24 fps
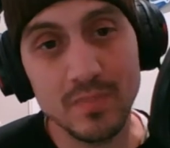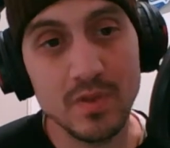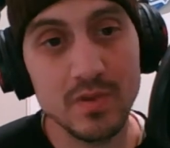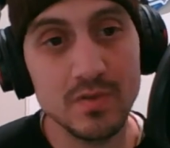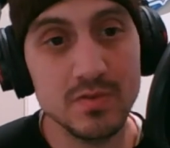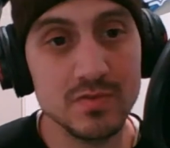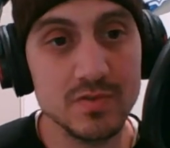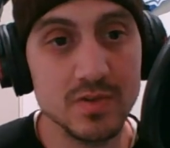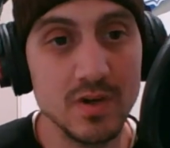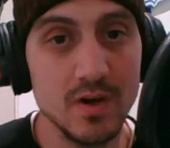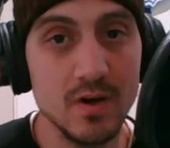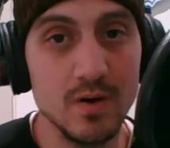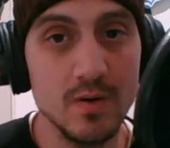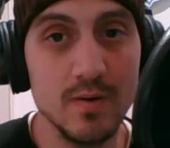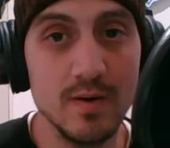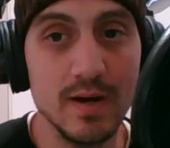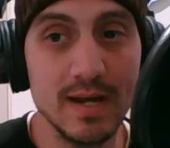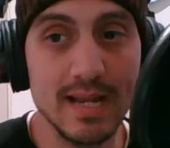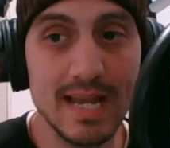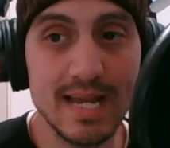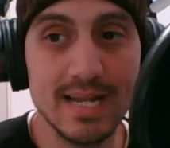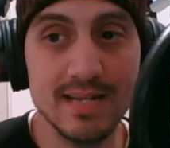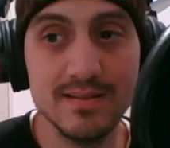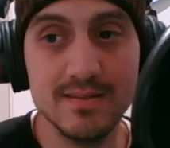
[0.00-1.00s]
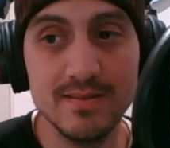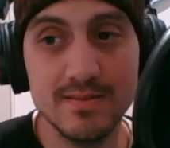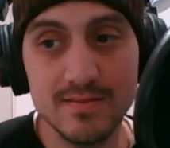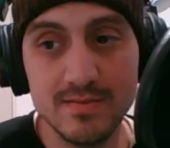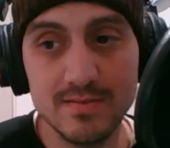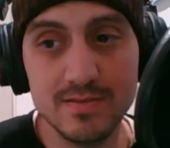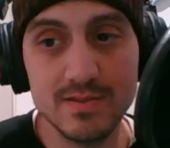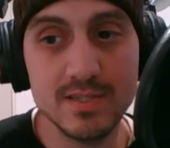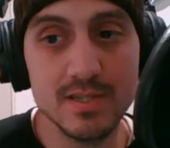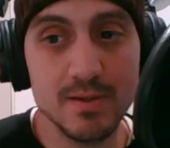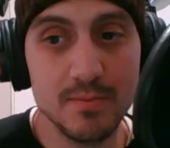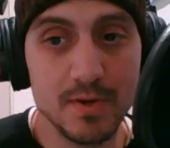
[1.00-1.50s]
So, again,
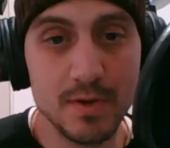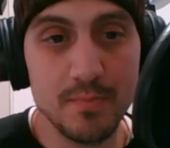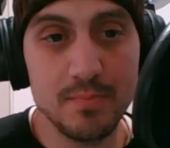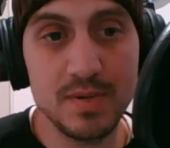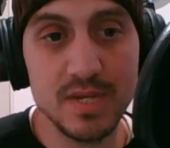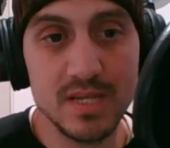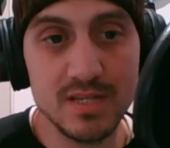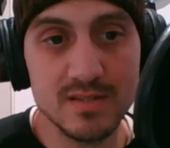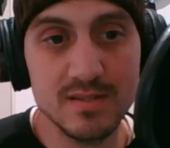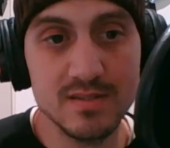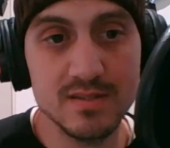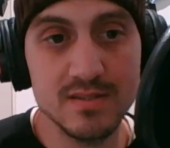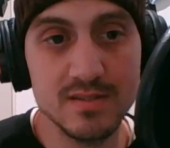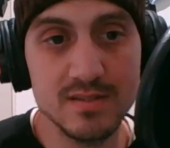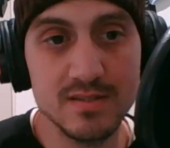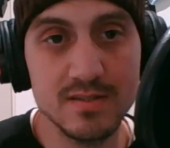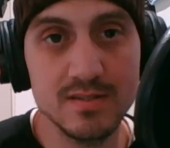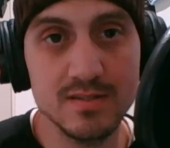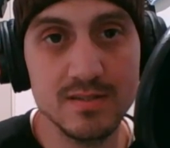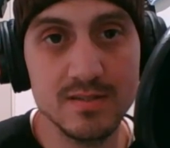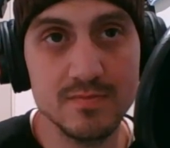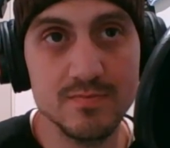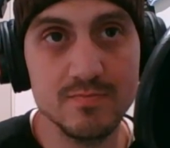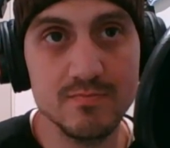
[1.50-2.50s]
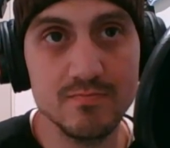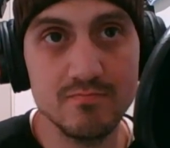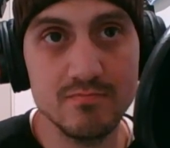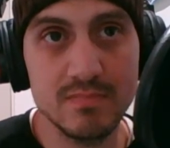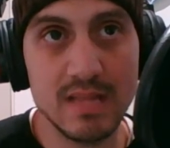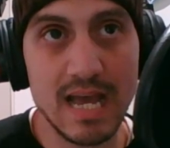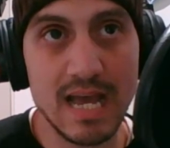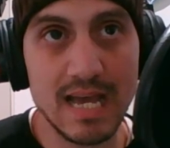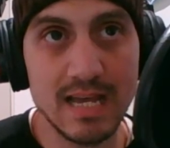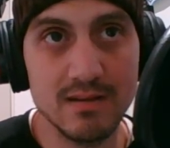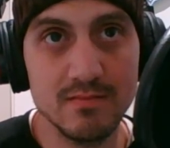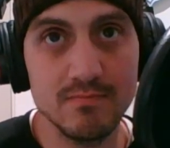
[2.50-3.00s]
some of the pieces
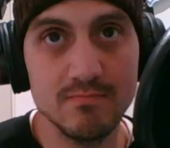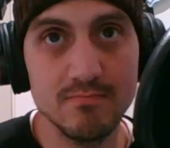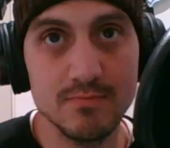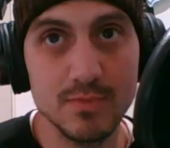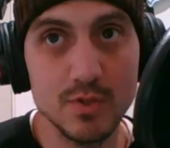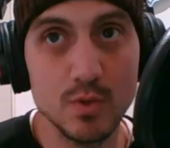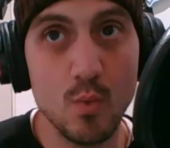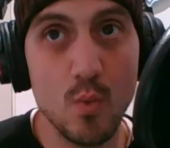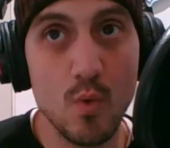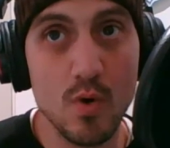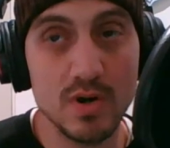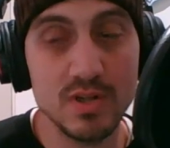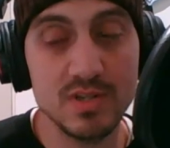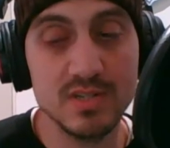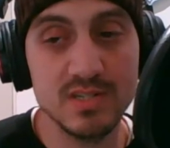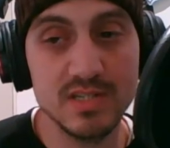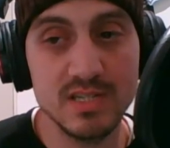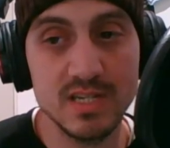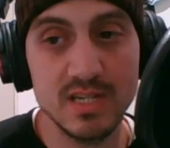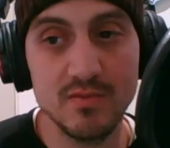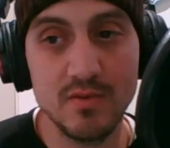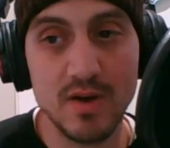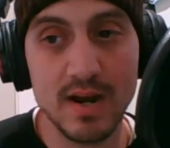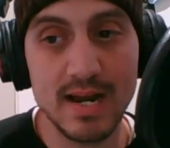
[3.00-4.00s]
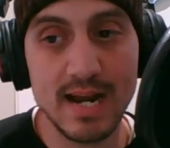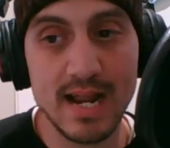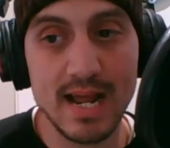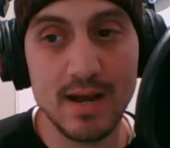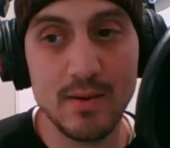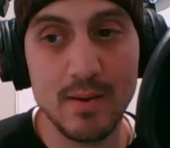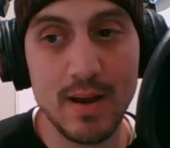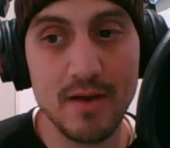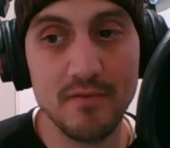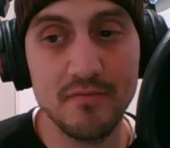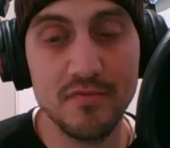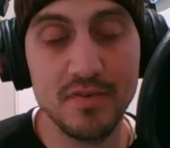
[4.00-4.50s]
that you want to see right now
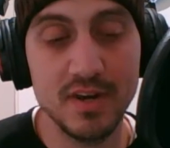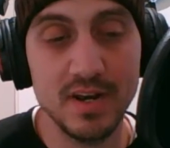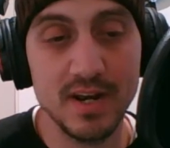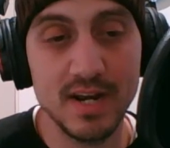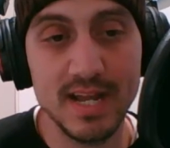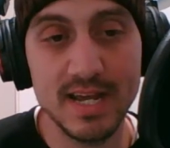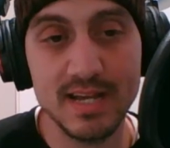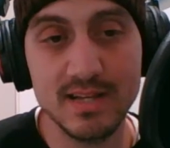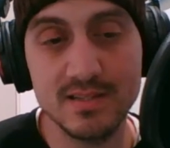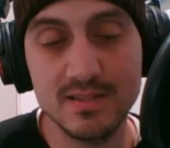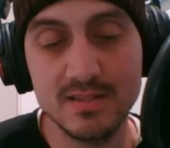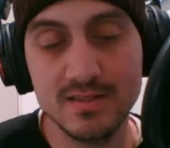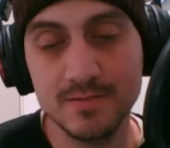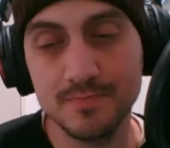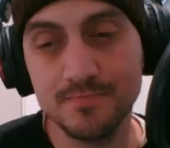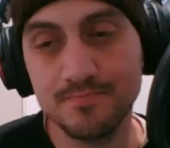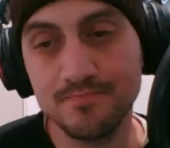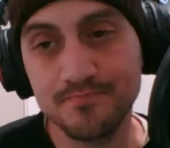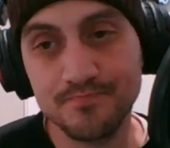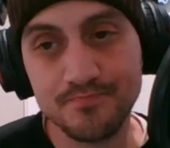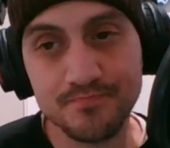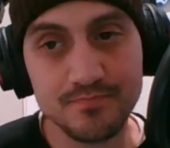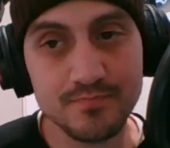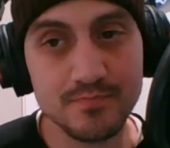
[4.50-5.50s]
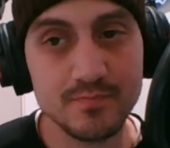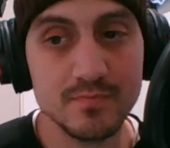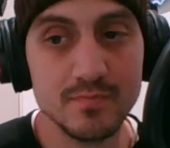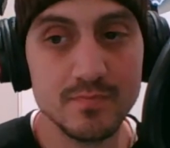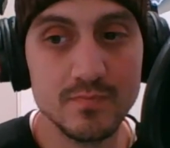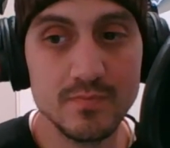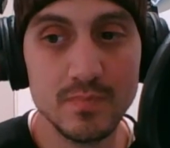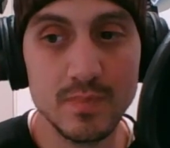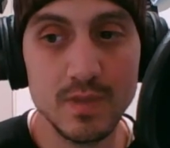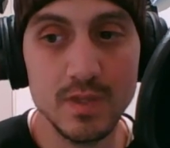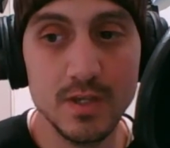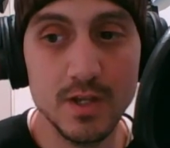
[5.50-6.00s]
out for the Knicks,
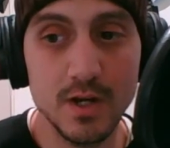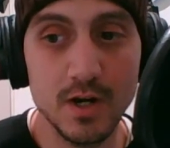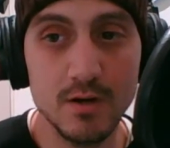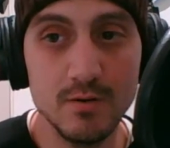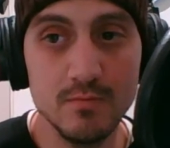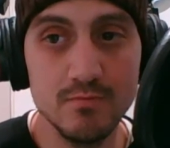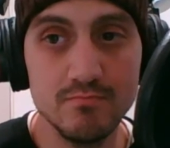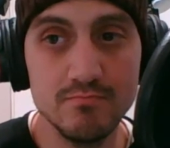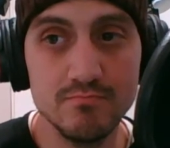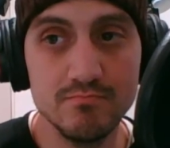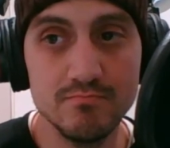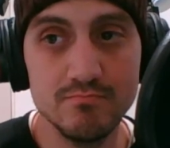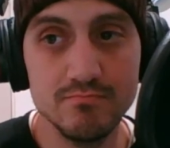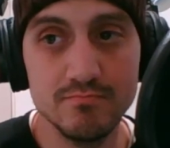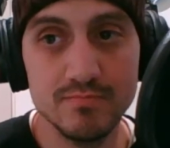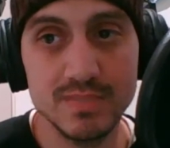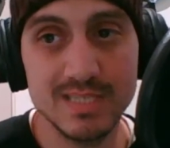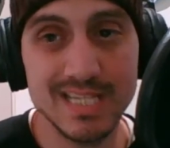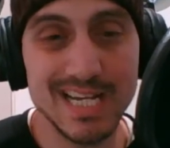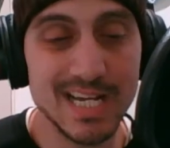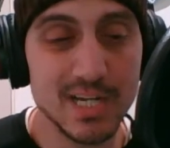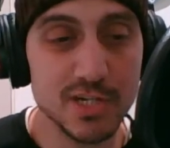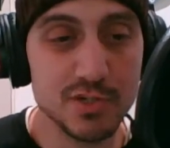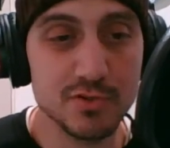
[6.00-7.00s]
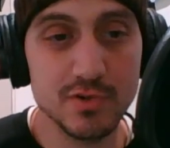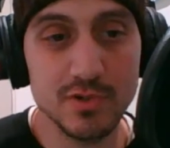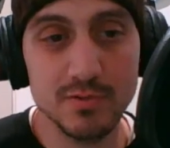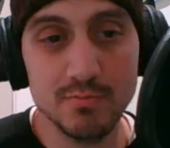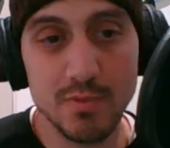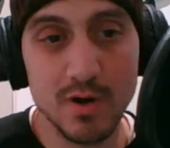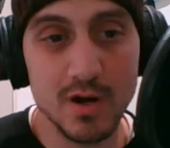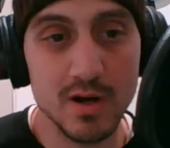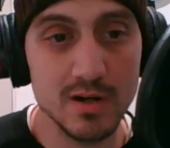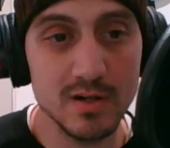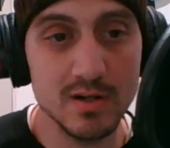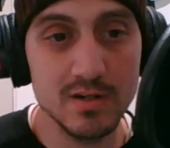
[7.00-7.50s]
the injury
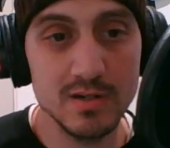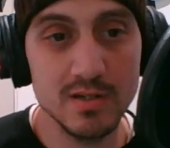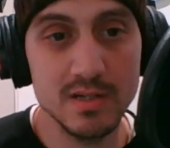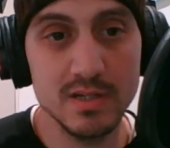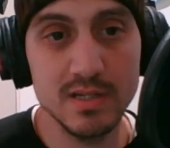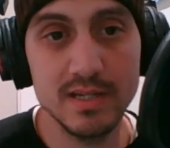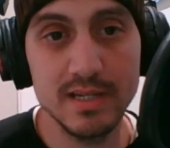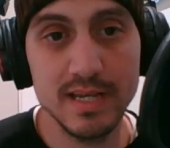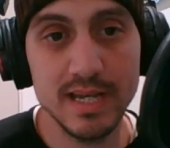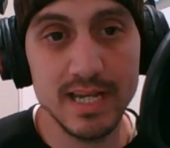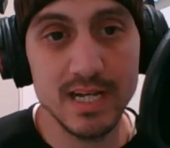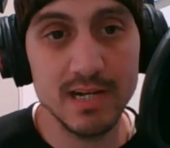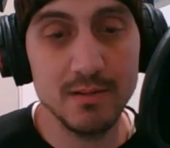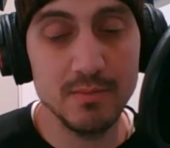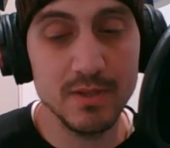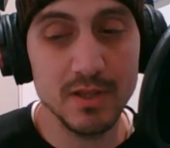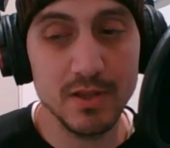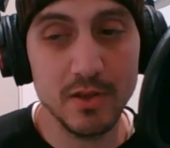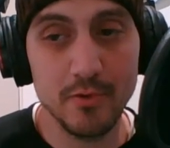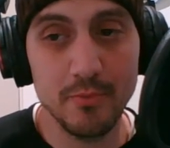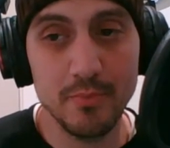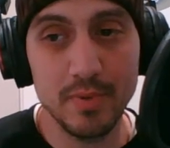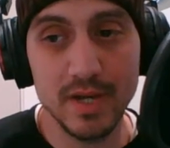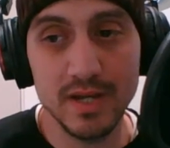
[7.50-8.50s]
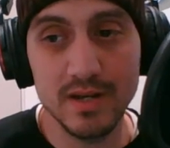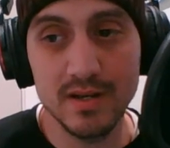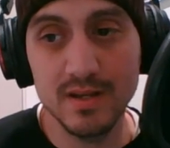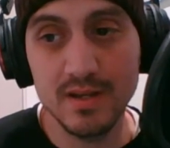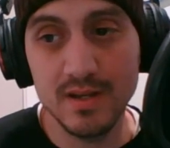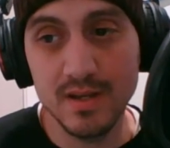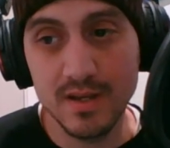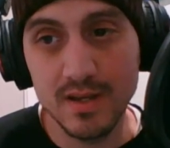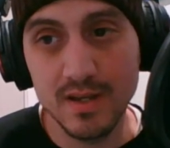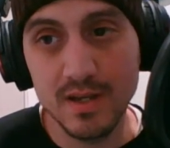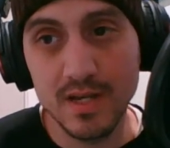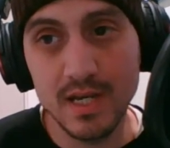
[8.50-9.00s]
bug hitting them a little bit.
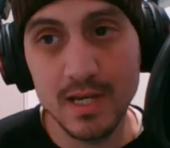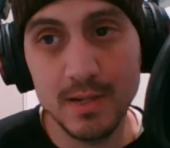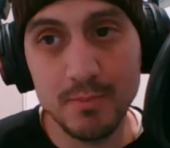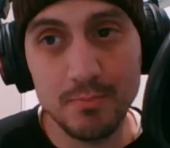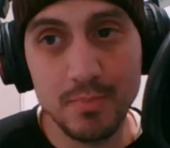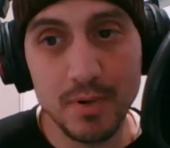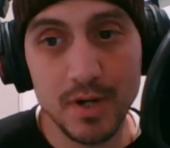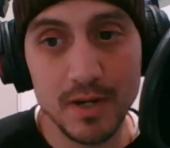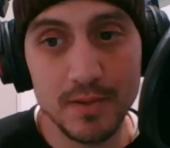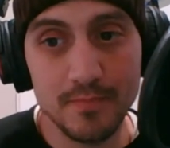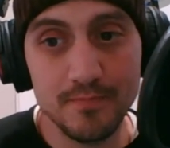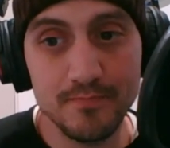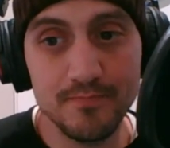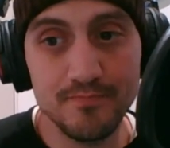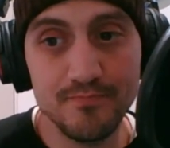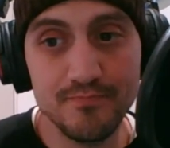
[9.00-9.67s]
But,